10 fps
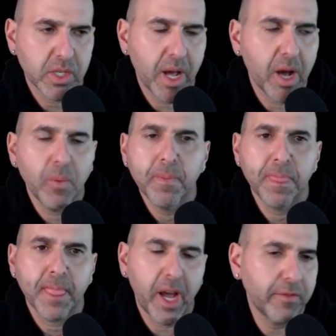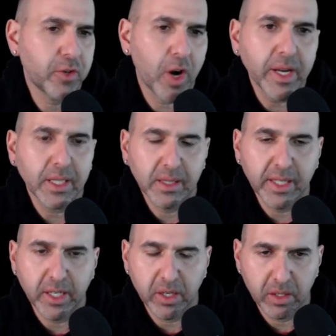Now, I've drawn it
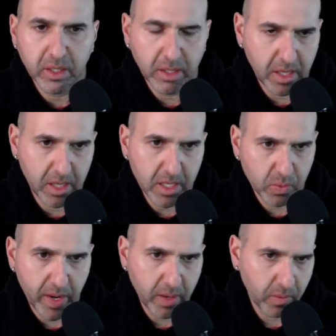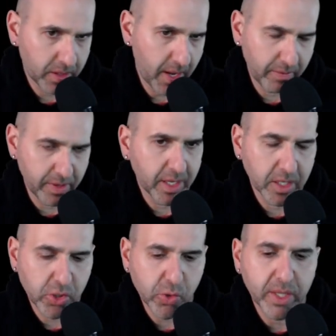linear in this way with everything in a
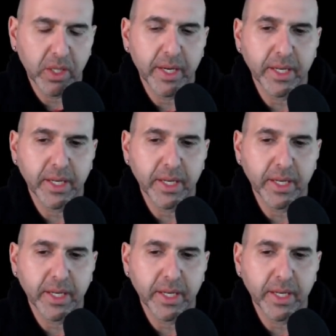straight line.